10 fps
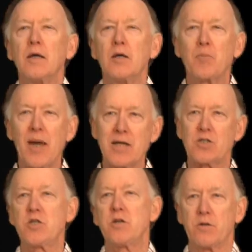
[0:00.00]
In
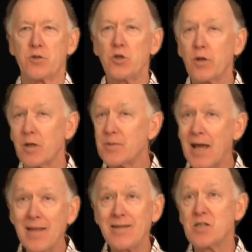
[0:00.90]
past years, you could
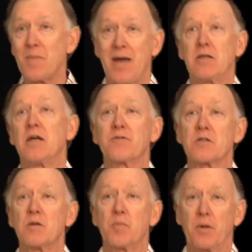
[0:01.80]
obtain these
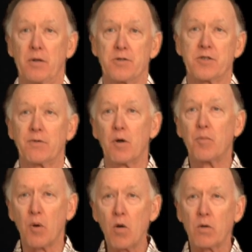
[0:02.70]
magnificent birds through a
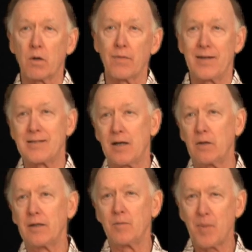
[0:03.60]
broker that
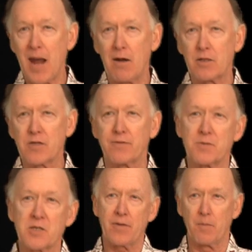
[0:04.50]
dealt in parrots from
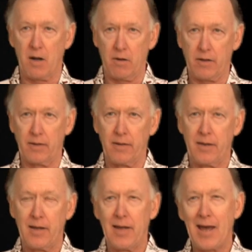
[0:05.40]
America.
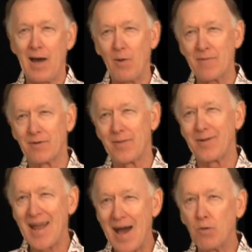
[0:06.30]
However, they're
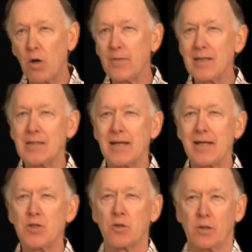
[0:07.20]
now on the
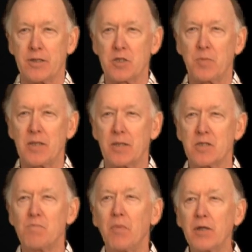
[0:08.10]
endangered list
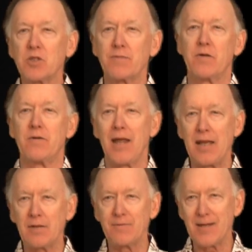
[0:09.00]
because much of their
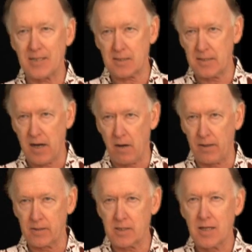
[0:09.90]
native nesting
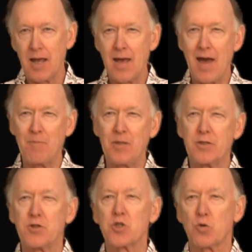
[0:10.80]
areas have been
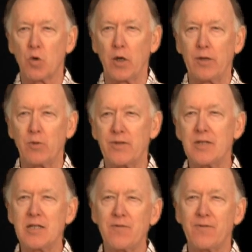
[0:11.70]
destroyed with
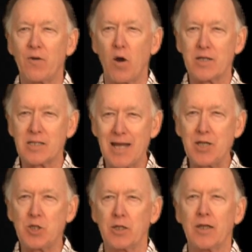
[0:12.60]

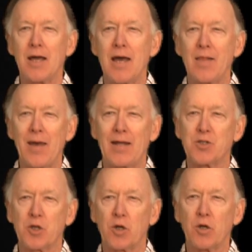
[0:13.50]
deforestation that has
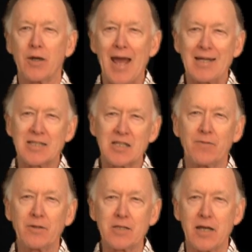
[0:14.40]
occurred as
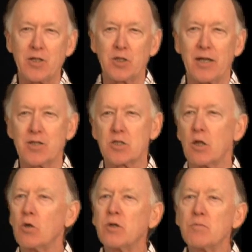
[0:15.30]
civilization has
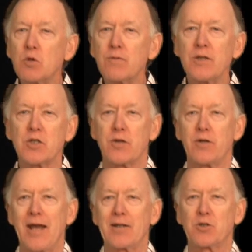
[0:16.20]
slowly moved into their
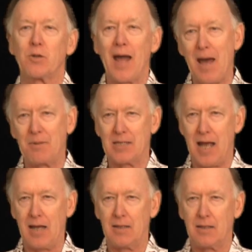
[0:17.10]
natural habitat.